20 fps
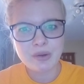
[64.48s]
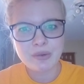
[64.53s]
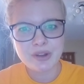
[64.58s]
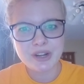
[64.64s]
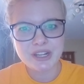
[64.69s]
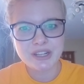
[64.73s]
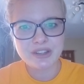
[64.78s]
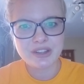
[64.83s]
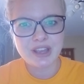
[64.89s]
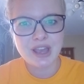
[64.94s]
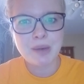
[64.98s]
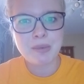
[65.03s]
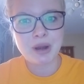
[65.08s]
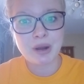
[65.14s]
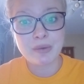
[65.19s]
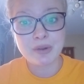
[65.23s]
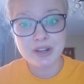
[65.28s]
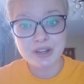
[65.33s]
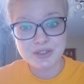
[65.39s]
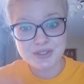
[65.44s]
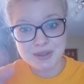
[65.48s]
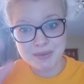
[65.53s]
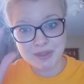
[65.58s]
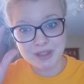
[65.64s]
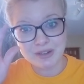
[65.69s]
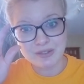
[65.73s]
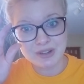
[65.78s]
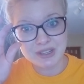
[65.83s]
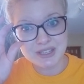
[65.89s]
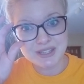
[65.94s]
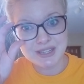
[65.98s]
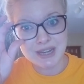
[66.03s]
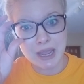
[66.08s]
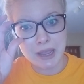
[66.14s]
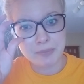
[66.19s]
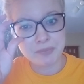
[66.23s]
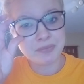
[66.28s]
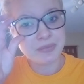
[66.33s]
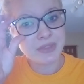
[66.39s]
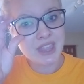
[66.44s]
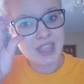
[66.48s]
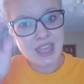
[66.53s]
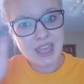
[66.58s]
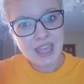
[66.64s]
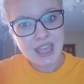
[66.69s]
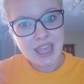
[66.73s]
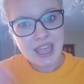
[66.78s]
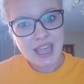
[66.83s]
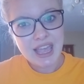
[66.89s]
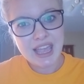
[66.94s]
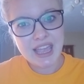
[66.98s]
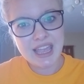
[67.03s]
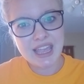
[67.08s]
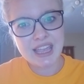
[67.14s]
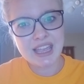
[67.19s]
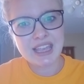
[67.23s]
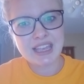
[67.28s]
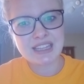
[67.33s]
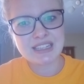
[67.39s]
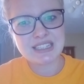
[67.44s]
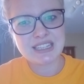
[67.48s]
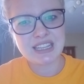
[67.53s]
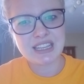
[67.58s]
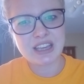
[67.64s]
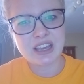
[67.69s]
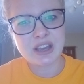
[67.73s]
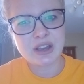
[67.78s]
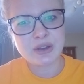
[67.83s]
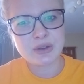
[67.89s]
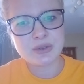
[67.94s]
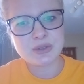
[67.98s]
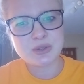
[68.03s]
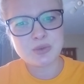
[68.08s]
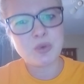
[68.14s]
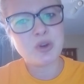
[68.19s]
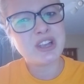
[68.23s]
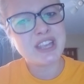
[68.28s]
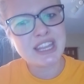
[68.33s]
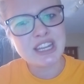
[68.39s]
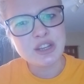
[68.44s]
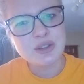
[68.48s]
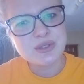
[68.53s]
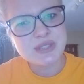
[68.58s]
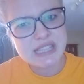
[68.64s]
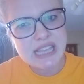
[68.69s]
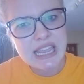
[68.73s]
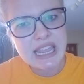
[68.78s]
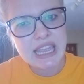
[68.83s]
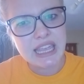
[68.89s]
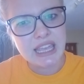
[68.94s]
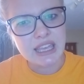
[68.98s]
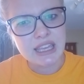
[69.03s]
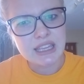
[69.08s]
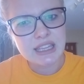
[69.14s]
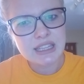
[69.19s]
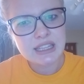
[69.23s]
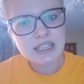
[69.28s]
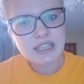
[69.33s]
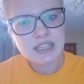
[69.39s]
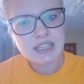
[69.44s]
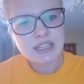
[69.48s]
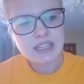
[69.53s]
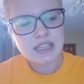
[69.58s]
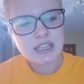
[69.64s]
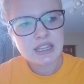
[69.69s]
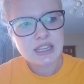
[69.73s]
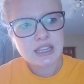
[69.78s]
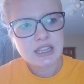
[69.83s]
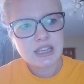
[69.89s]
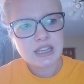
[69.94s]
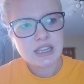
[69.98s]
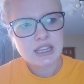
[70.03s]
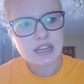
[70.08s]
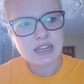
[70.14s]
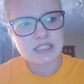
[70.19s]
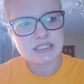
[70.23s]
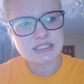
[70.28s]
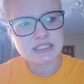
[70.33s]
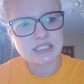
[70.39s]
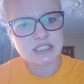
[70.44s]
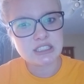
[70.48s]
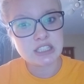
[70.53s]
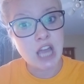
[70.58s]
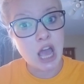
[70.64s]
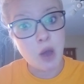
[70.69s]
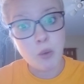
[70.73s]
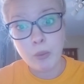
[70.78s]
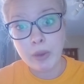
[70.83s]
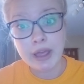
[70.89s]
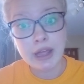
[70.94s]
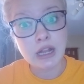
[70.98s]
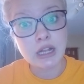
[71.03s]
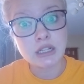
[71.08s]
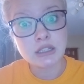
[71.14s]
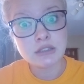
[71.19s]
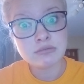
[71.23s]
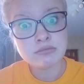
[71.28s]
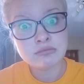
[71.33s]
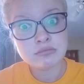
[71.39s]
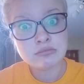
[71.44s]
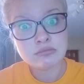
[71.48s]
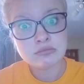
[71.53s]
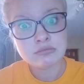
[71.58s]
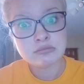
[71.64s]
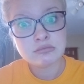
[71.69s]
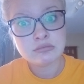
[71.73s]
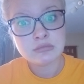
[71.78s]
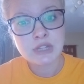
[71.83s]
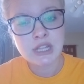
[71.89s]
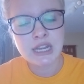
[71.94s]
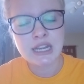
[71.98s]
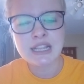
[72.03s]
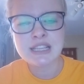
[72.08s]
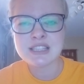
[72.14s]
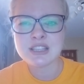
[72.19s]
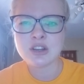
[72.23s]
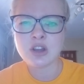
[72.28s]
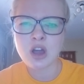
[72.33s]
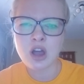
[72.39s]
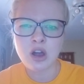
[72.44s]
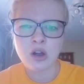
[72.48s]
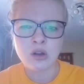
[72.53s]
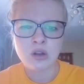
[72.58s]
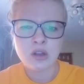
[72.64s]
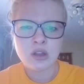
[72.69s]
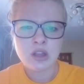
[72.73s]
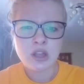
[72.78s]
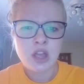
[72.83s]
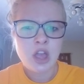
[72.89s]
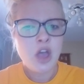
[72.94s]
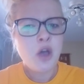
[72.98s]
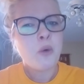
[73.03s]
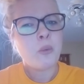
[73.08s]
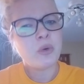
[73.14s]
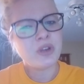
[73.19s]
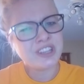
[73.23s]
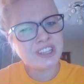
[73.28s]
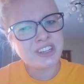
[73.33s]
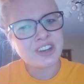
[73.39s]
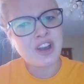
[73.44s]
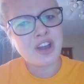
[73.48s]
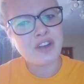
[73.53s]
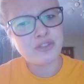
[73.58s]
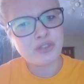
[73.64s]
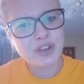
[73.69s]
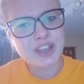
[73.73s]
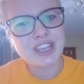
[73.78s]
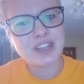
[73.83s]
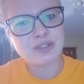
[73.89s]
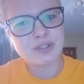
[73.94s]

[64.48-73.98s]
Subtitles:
want to do yet, but I want to do something in real estate." And he goes, "Well, can you sing?" And I said, "Not well." And he said, "Oh, well, if we